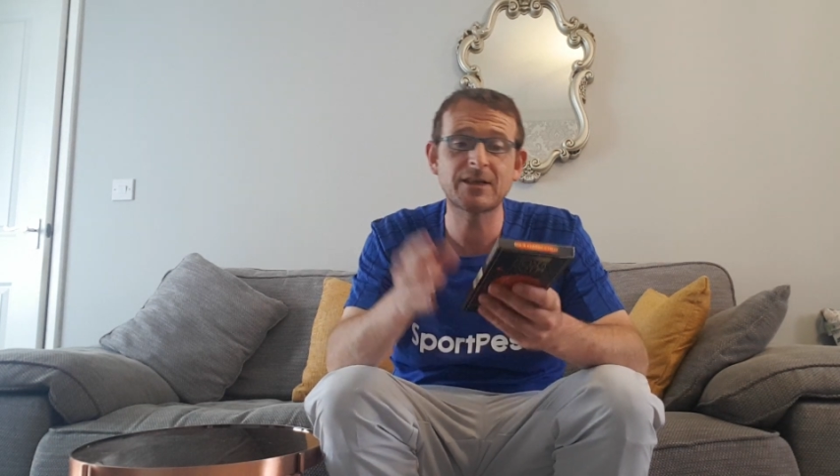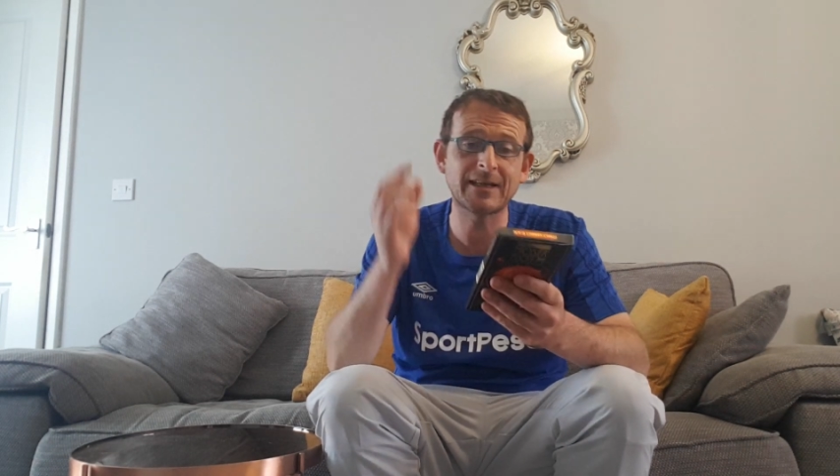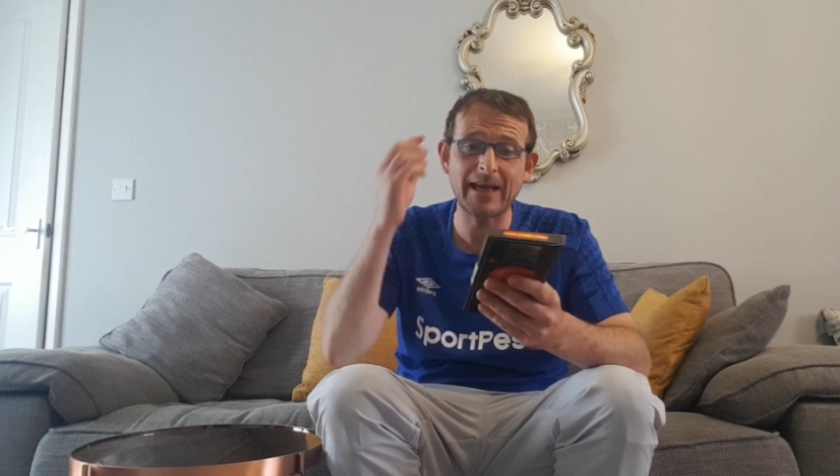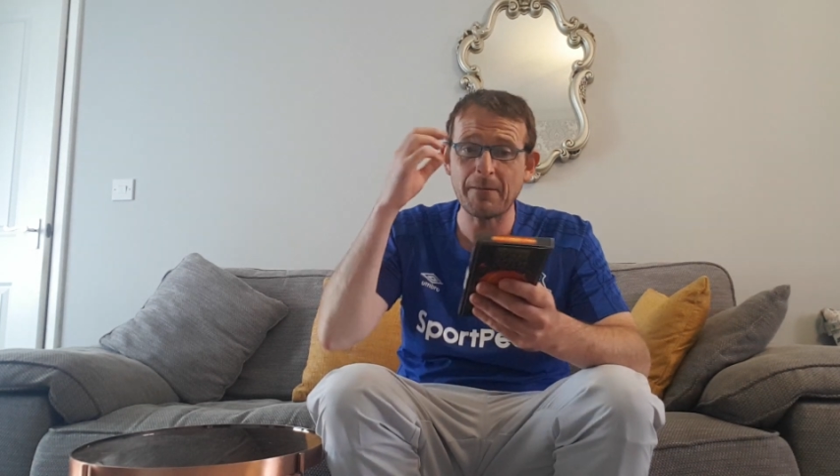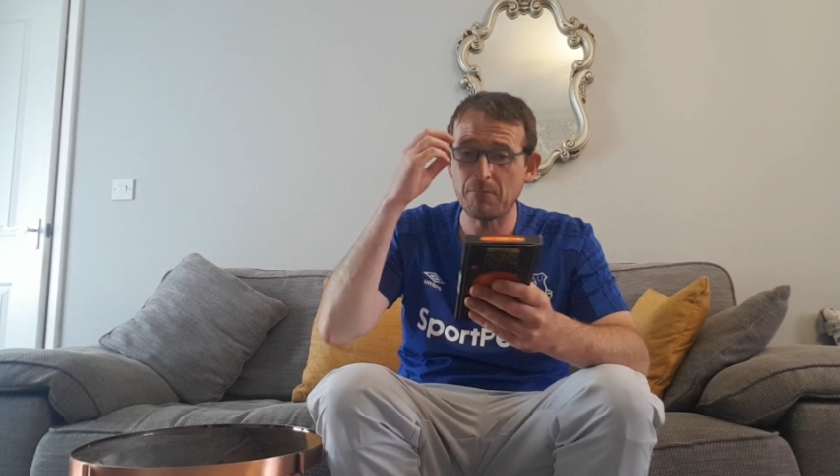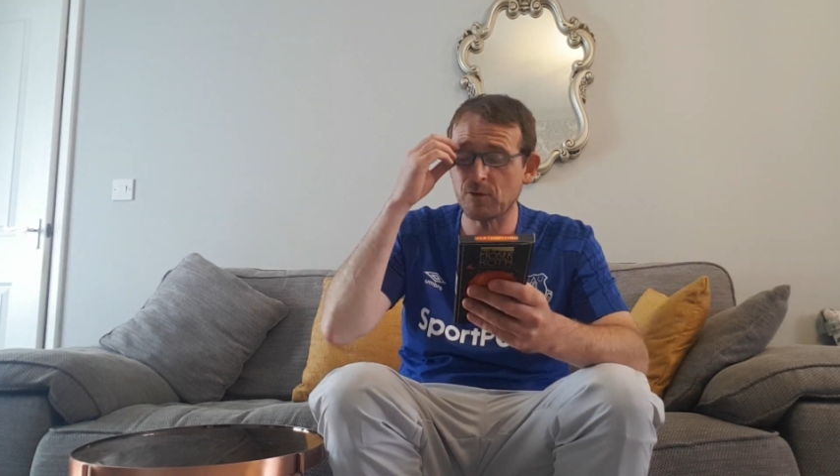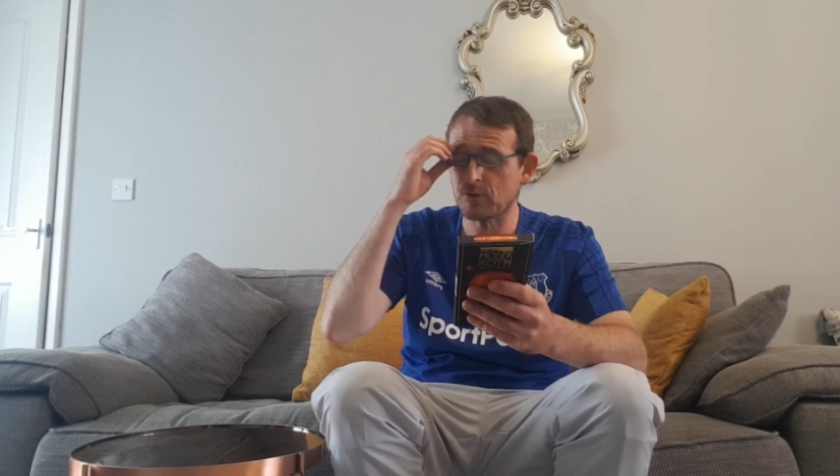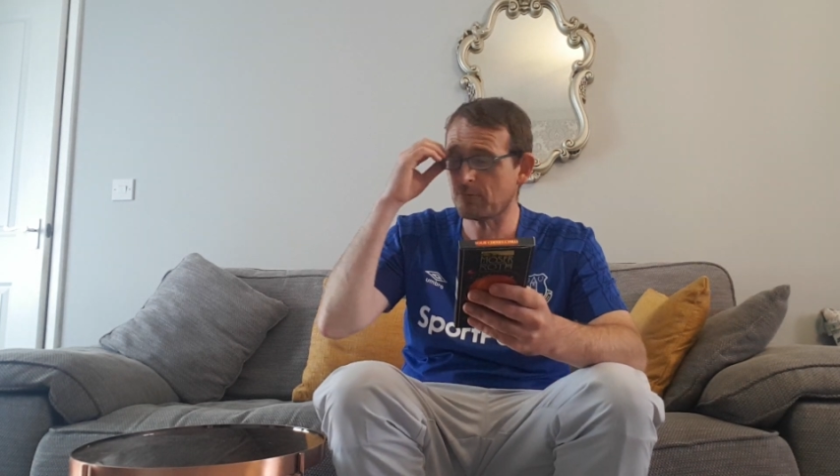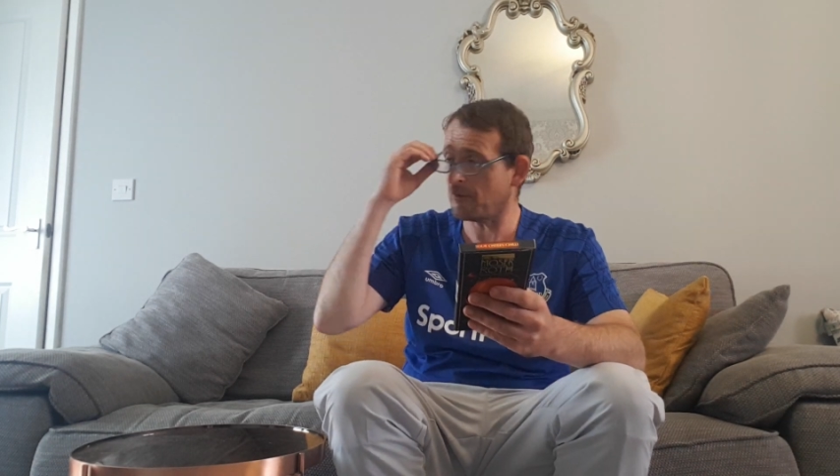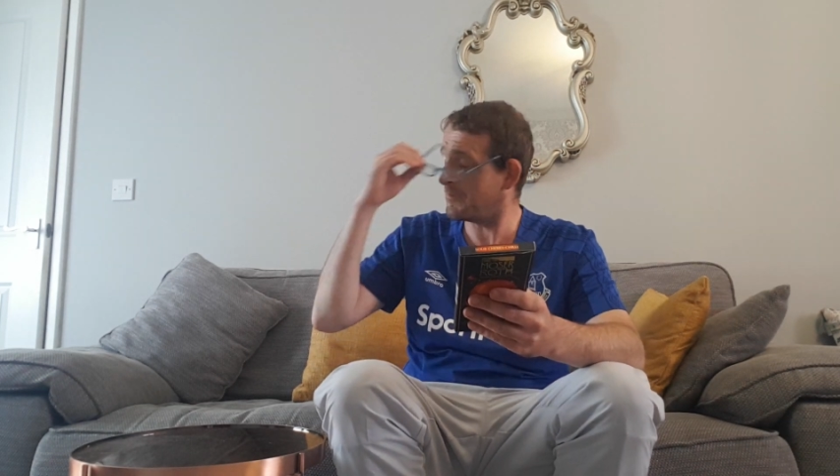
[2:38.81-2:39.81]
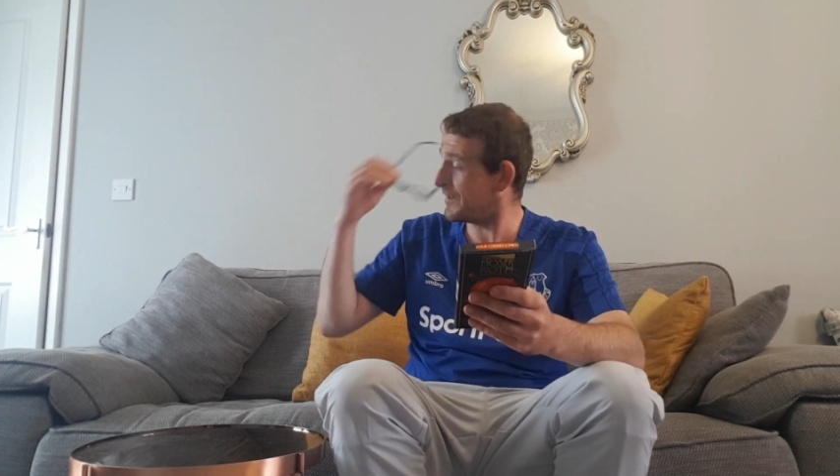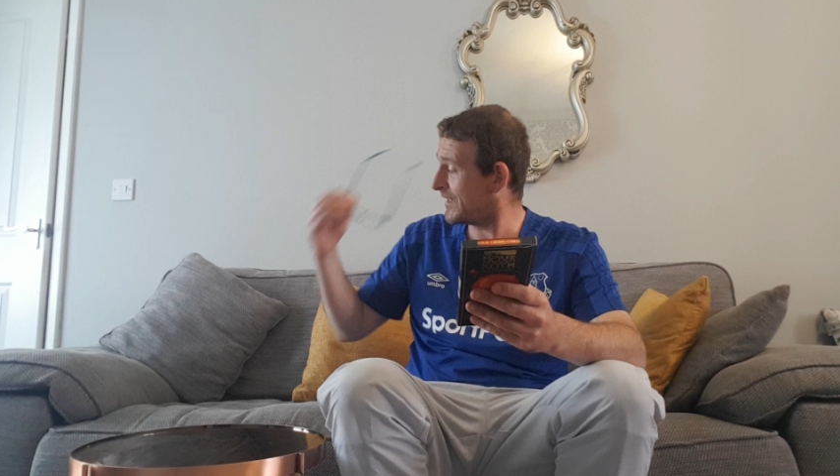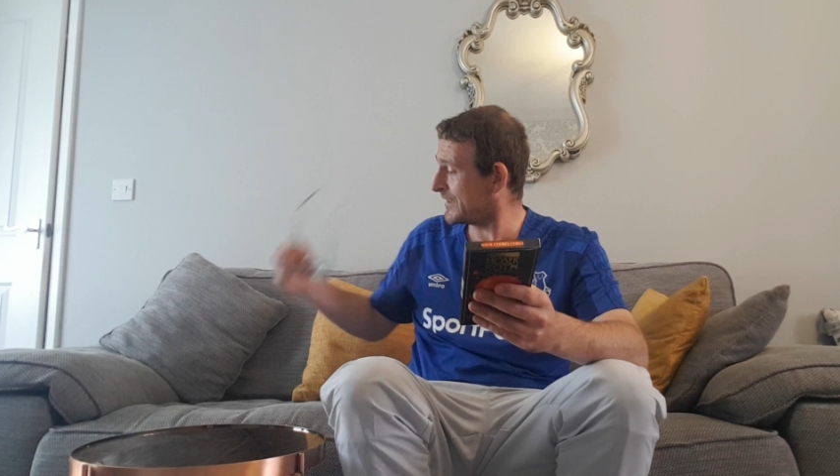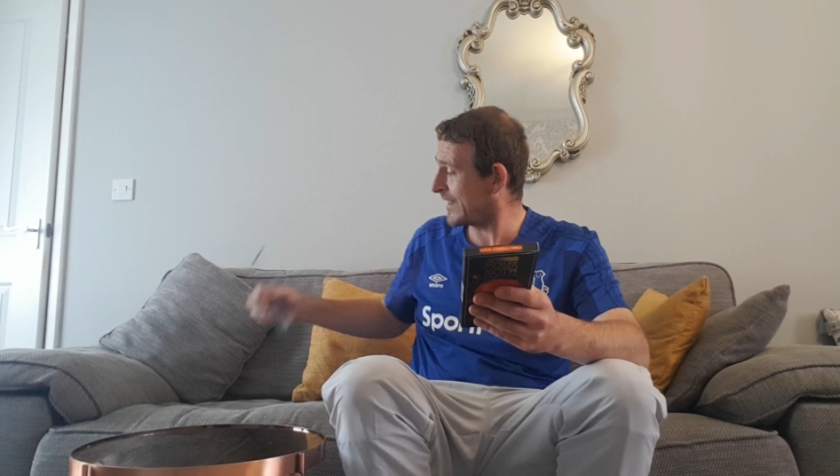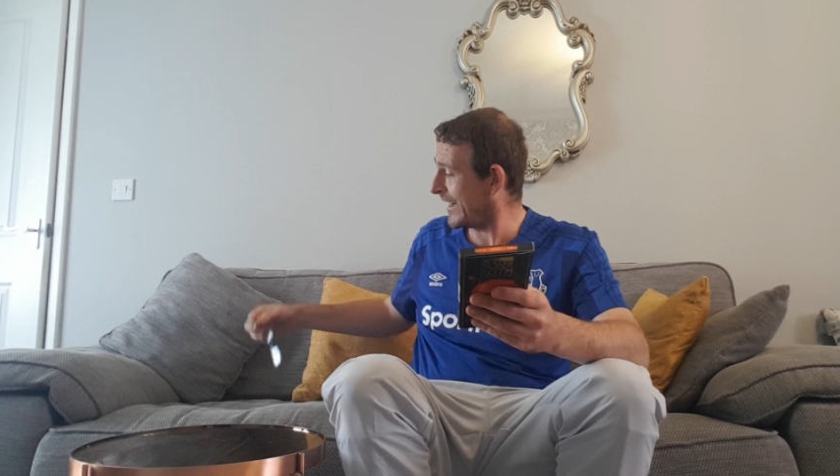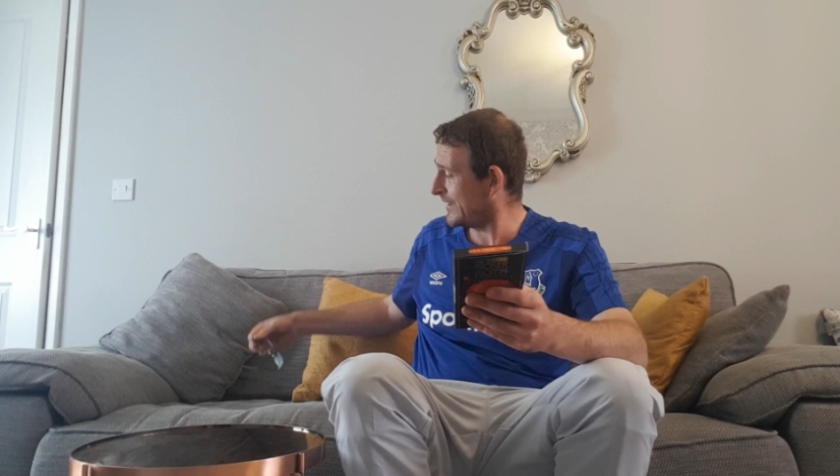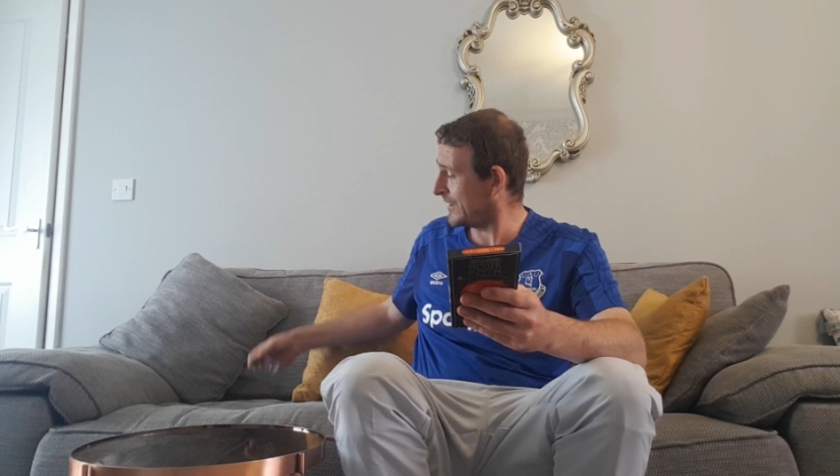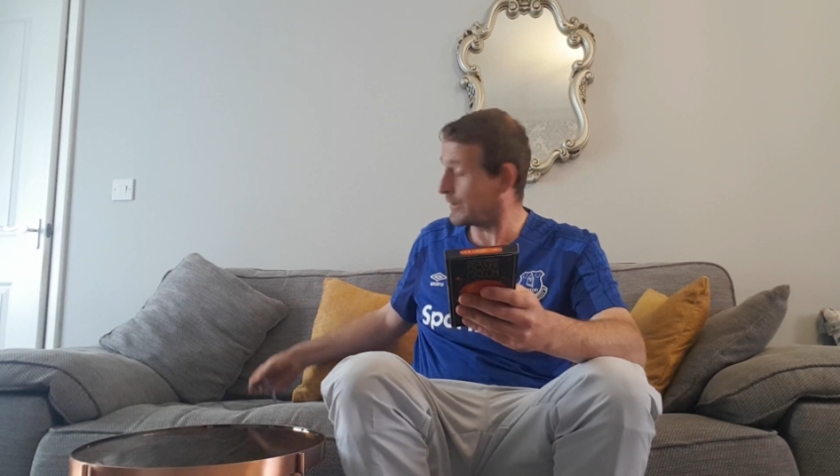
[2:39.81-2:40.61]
you can get Moser Roth these days.